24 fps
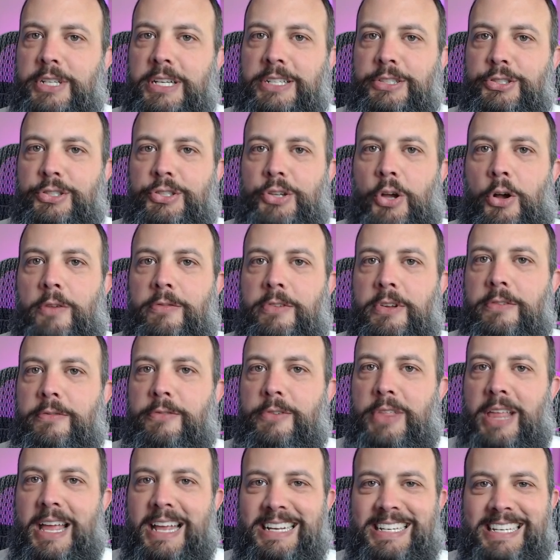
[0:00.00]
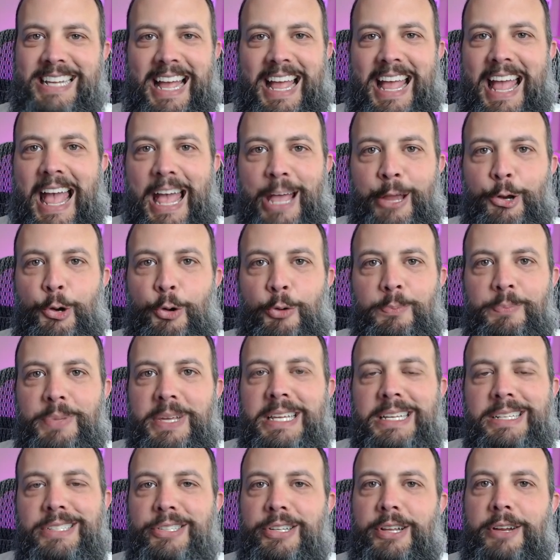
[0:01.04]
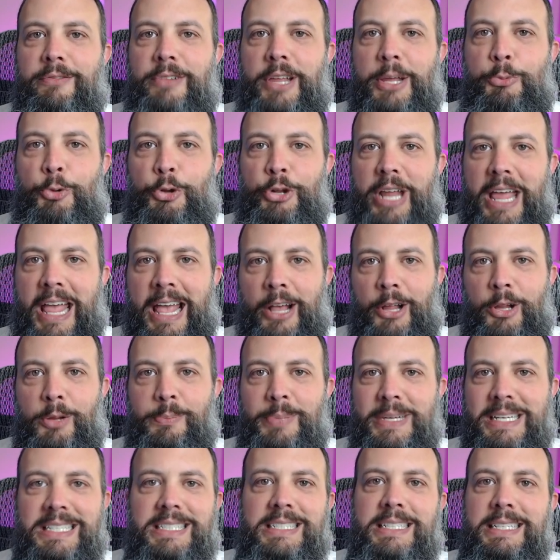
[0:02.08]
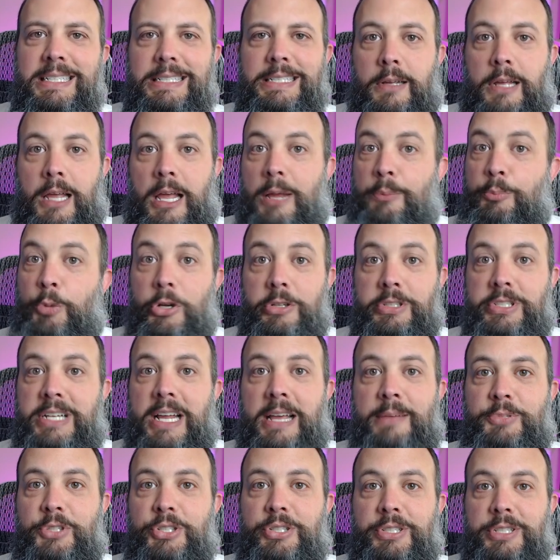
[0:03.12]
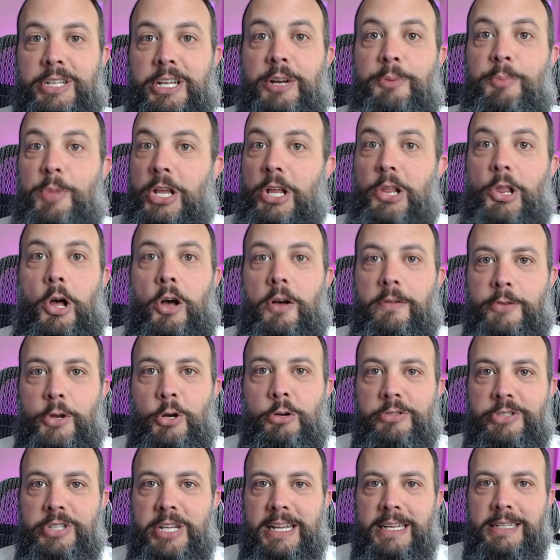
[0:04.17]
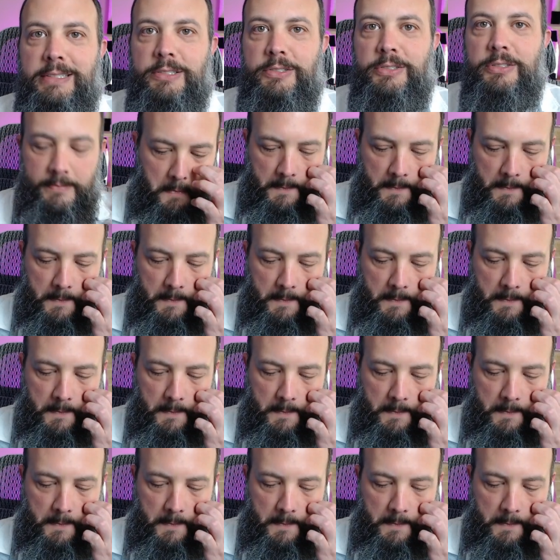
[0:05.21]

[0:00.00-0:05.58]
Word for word: and solving for that diagonal piece that I've labeled LBD. And both steps are just going to be a law of cosines.